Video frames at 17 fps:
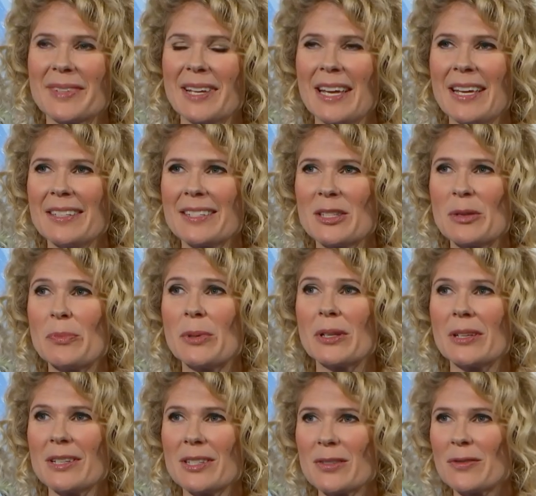Hence the
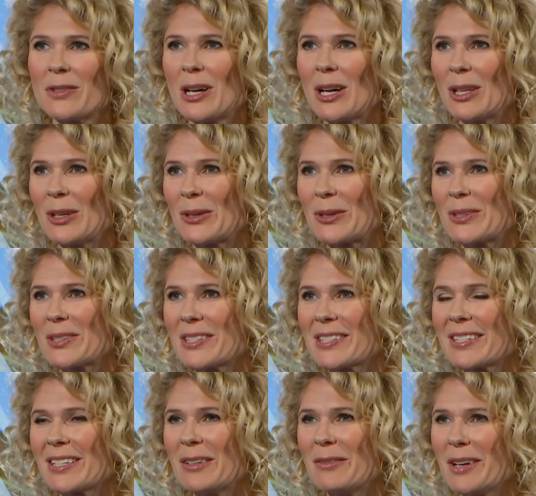billions of
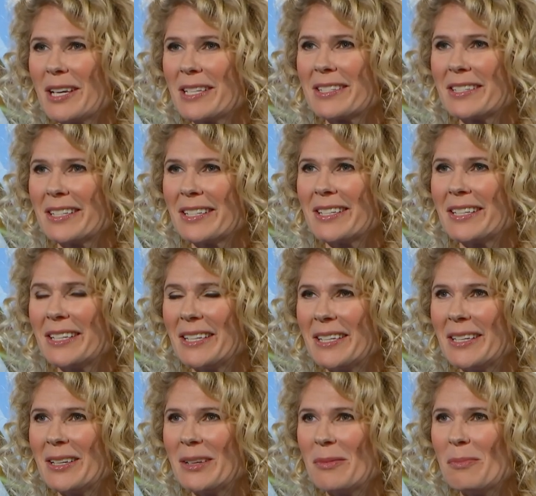dollars invested
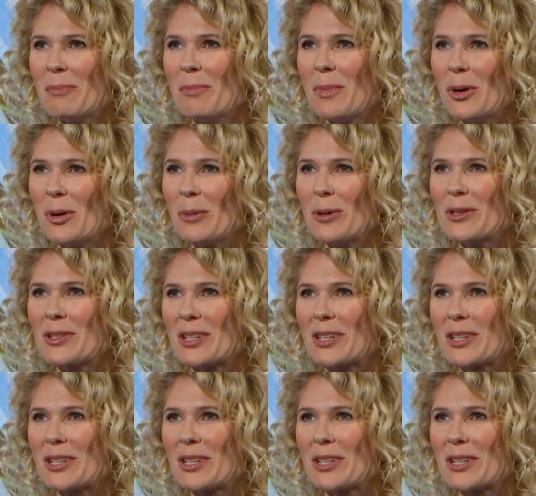in mobile